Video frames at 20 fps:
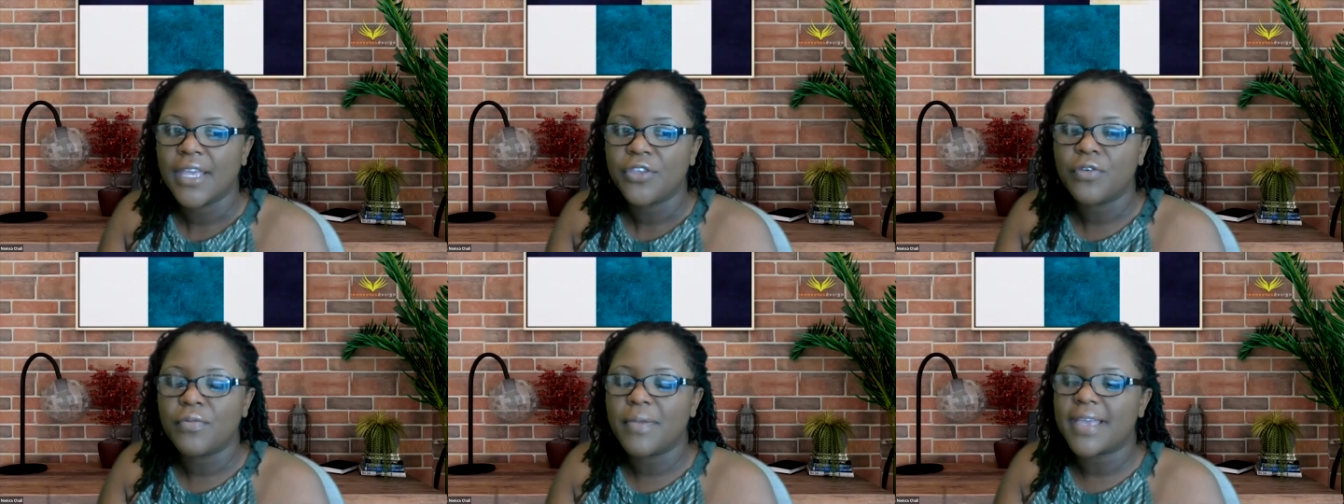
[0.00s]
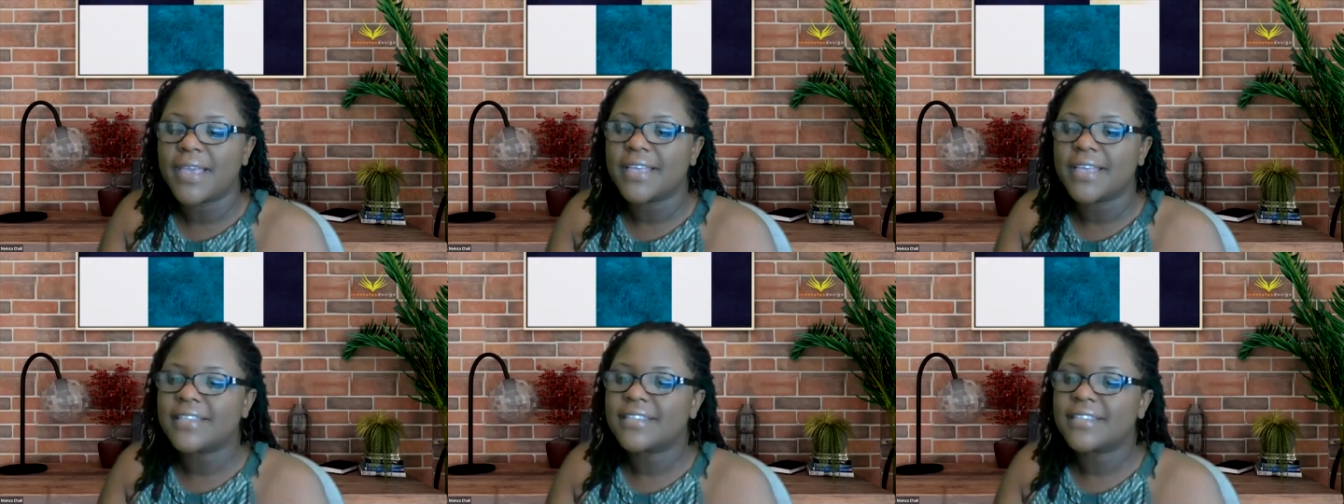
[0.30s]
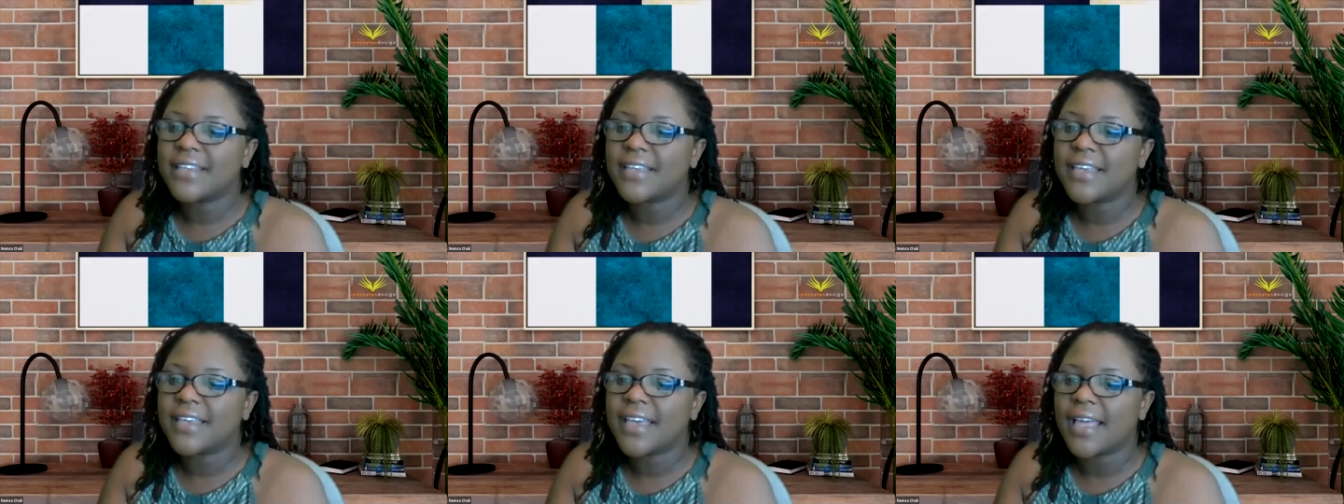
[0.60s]
you may
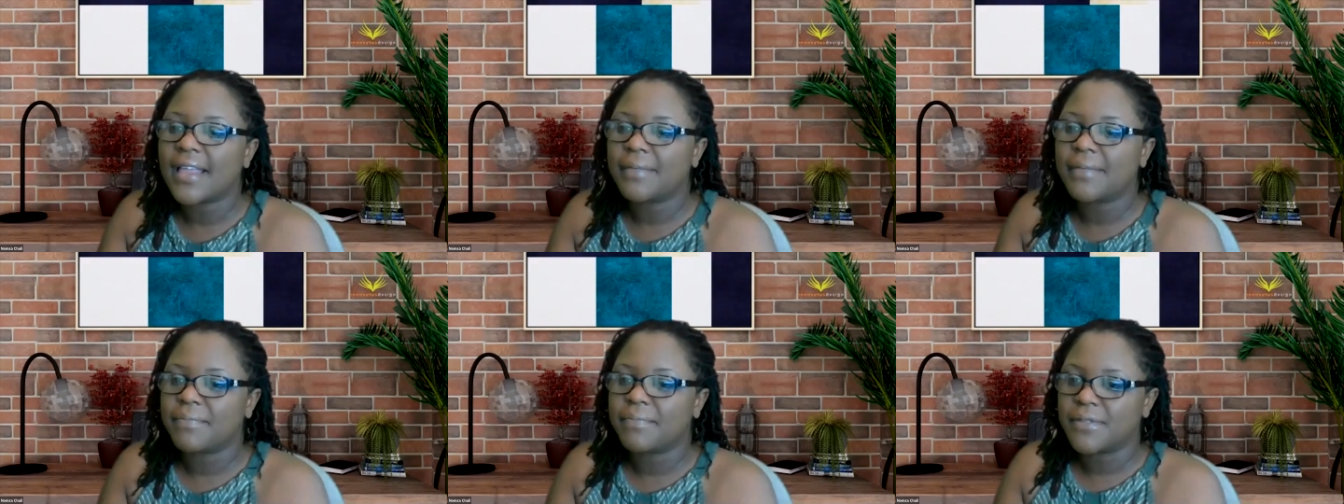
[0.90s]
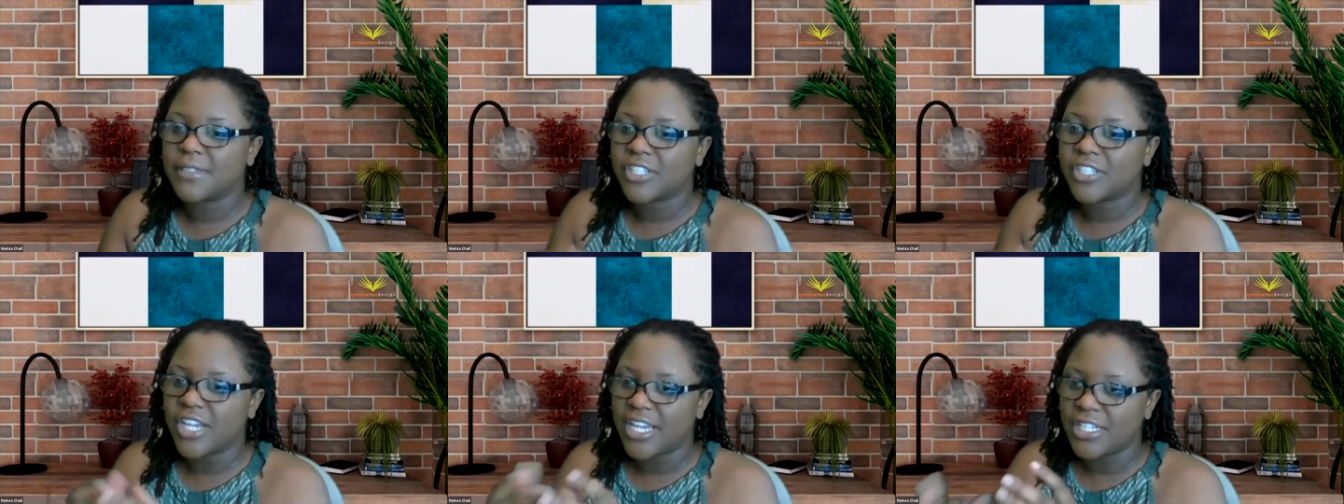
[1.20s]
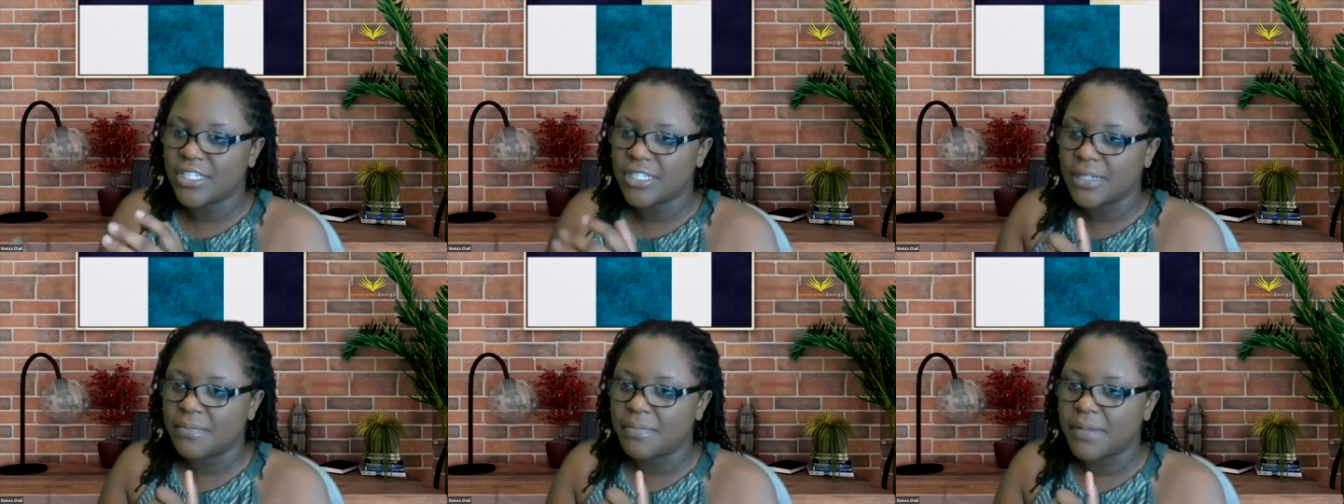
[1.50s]
see a
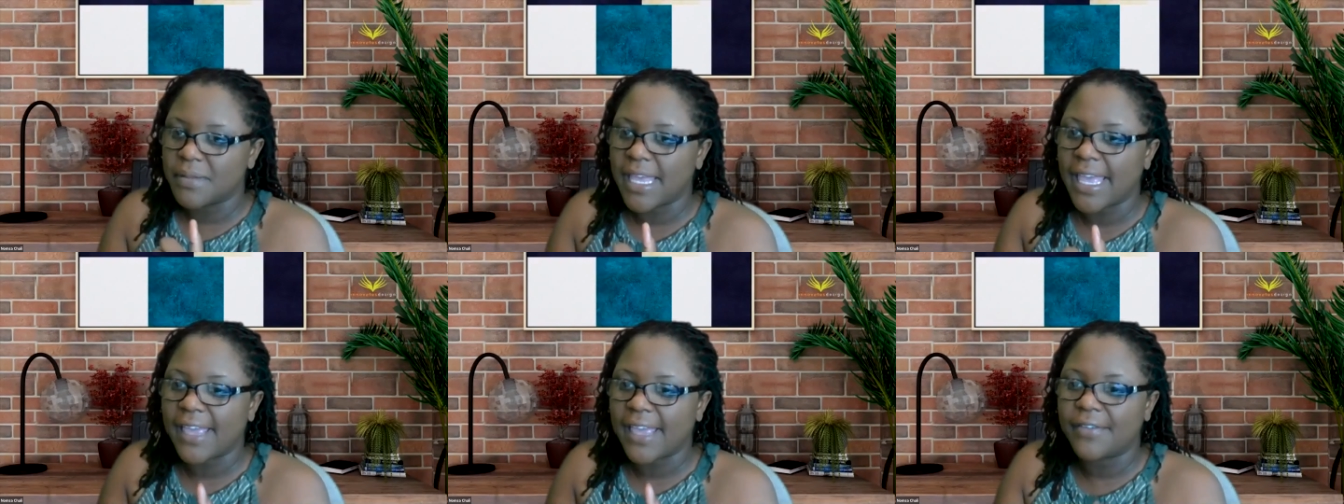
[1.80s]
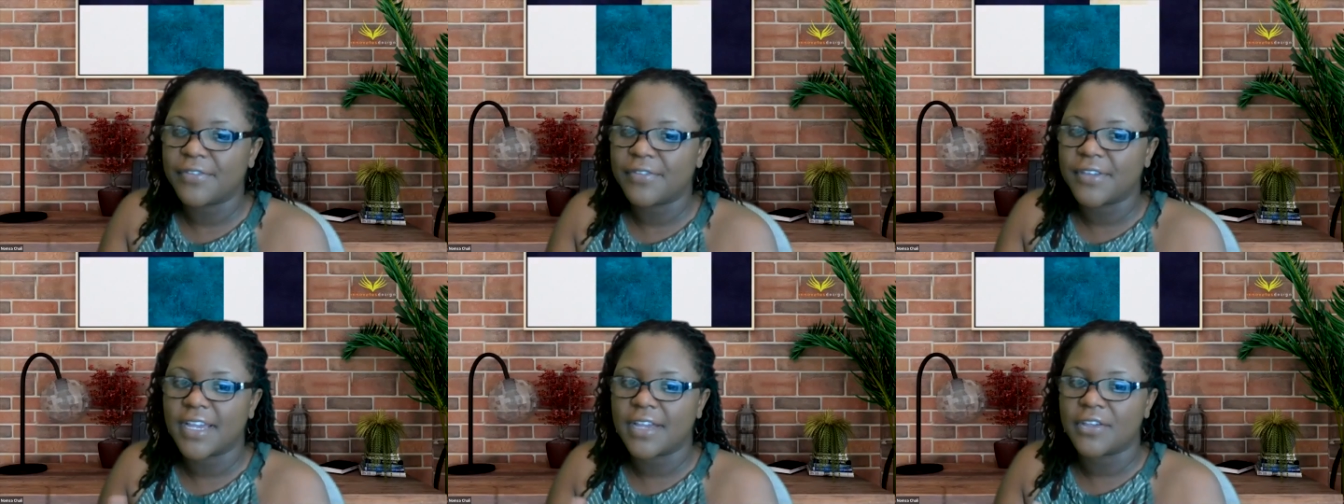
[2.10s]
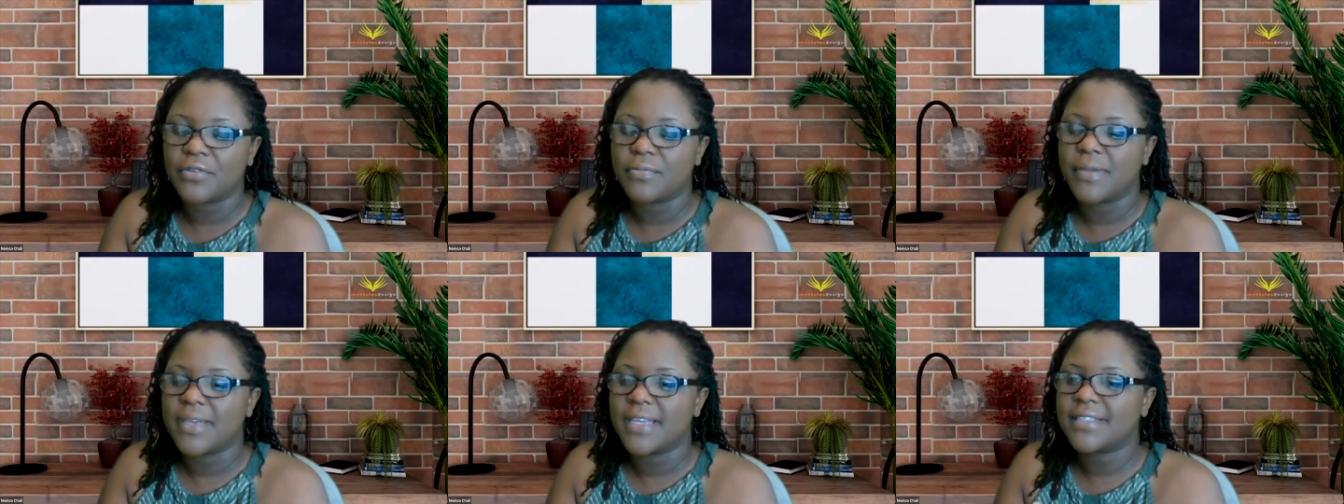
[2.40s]
change in behavior.
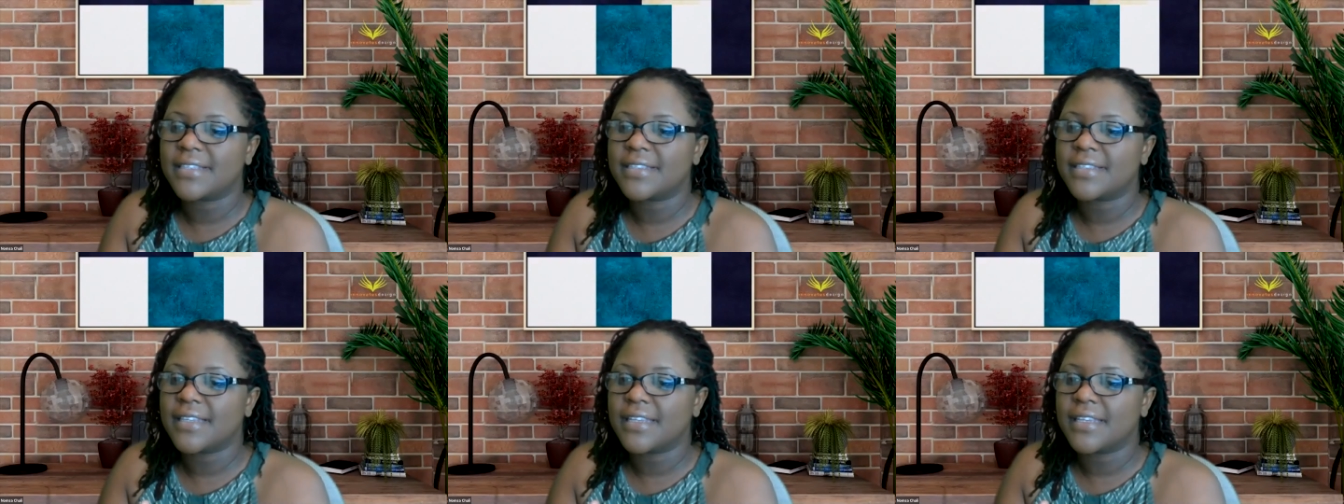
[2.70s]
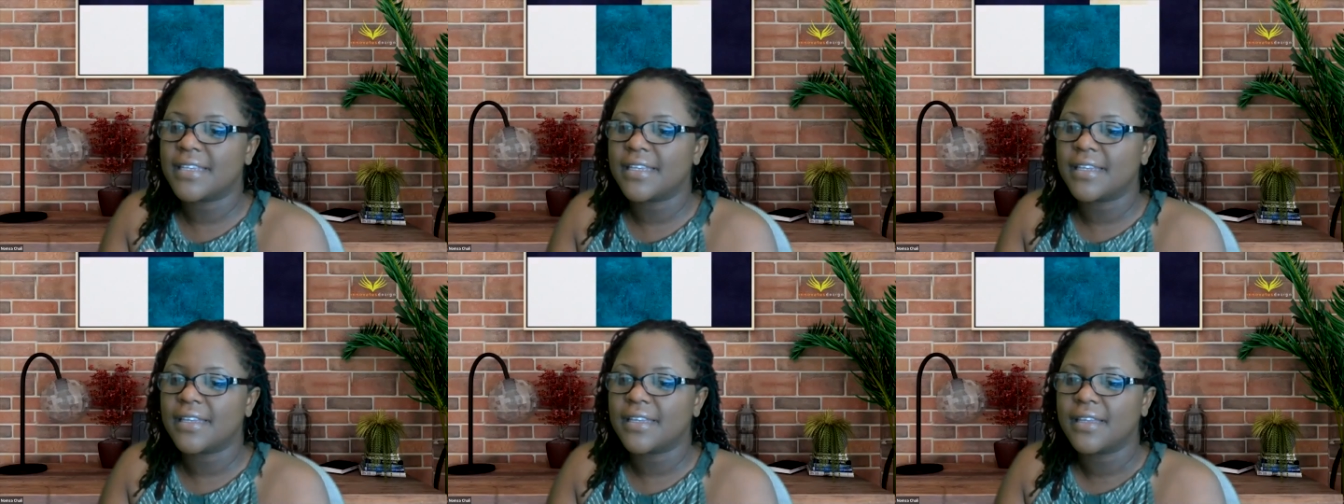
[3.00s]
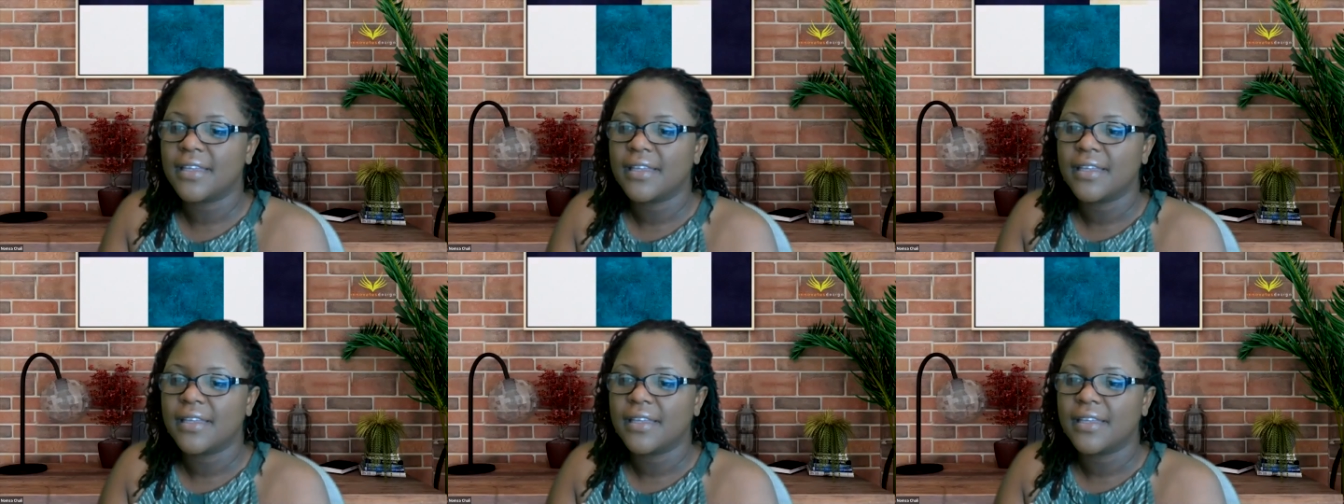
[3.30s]
You may see,